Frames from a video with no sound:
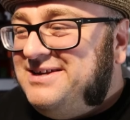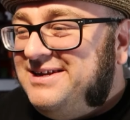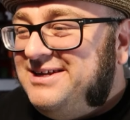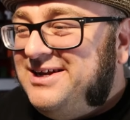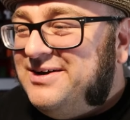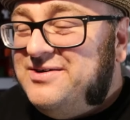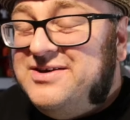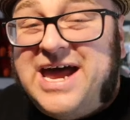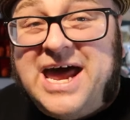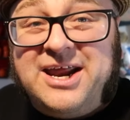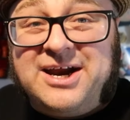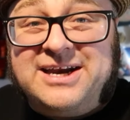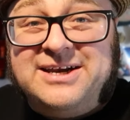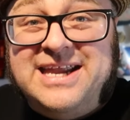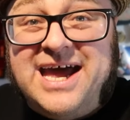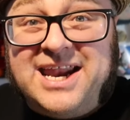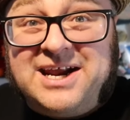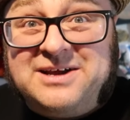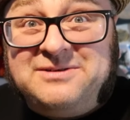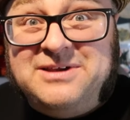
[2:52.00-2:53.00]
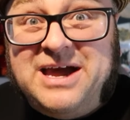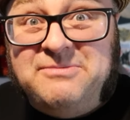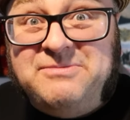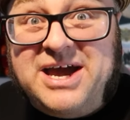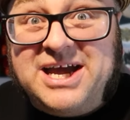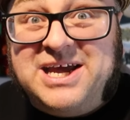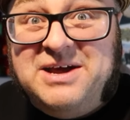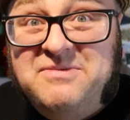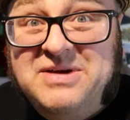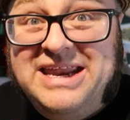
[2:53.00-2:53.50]
You know, not a, not a, I'm
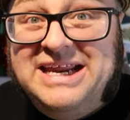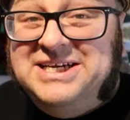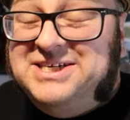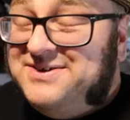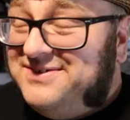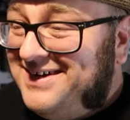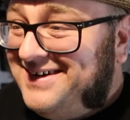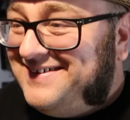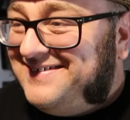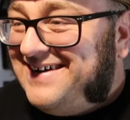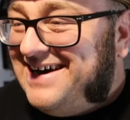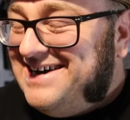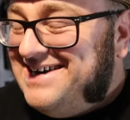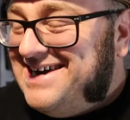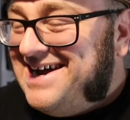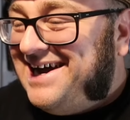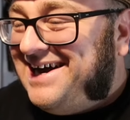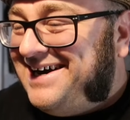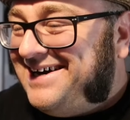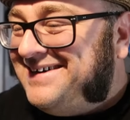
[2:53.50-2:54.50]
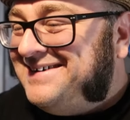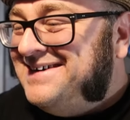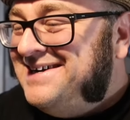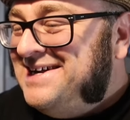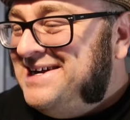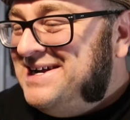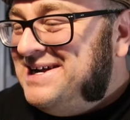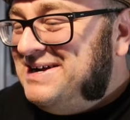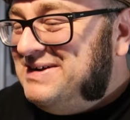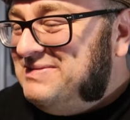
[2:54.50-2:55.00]
not committing to it right now.
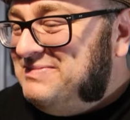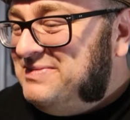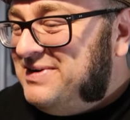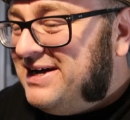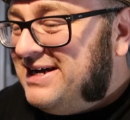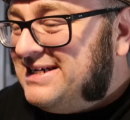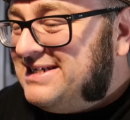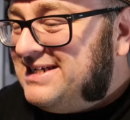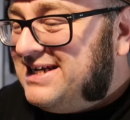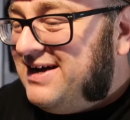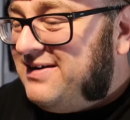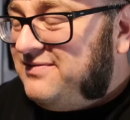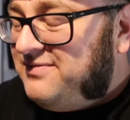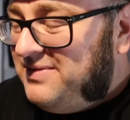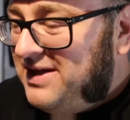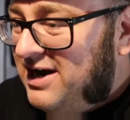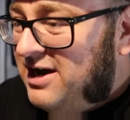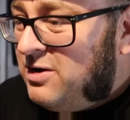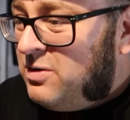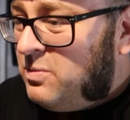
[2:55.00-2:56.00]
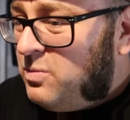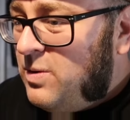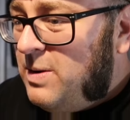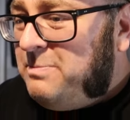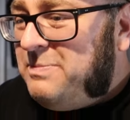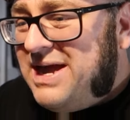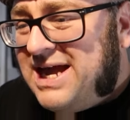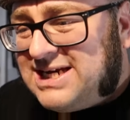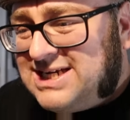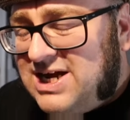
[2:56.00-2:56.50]
But uh, from there,
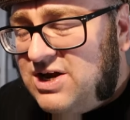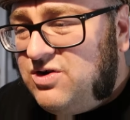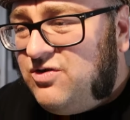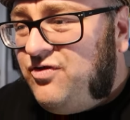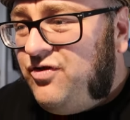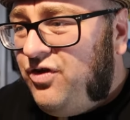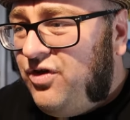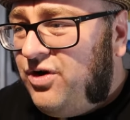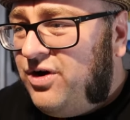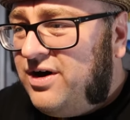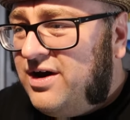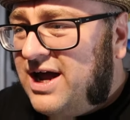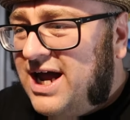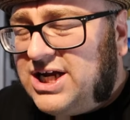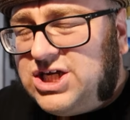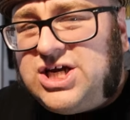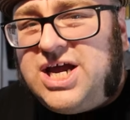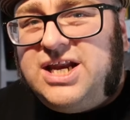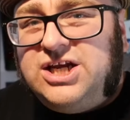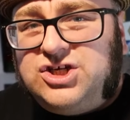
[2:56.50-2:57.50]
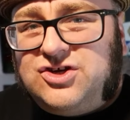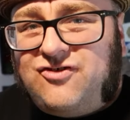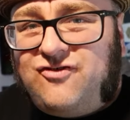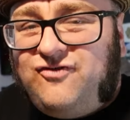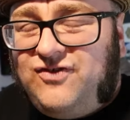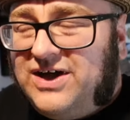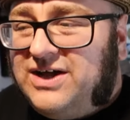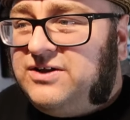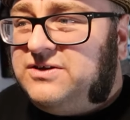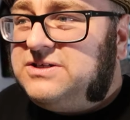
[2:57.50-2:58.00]
went back down to Florida. I just kind of just
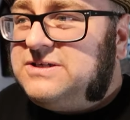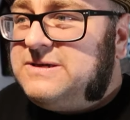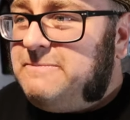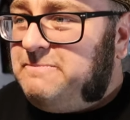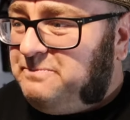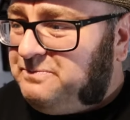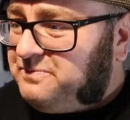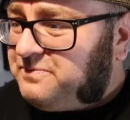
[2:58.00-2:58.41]
felt